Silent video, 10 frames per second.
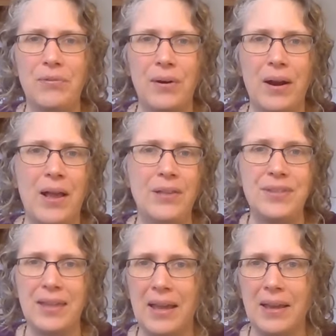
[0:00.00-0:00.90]
for
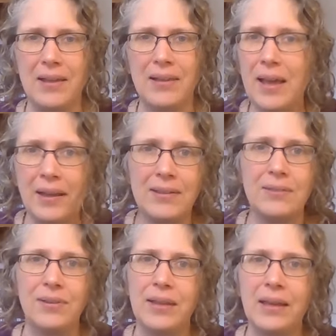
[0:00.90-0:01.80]
us and
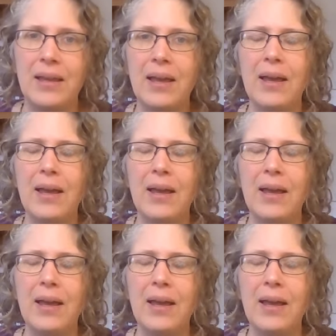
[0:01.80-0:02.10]
collectively.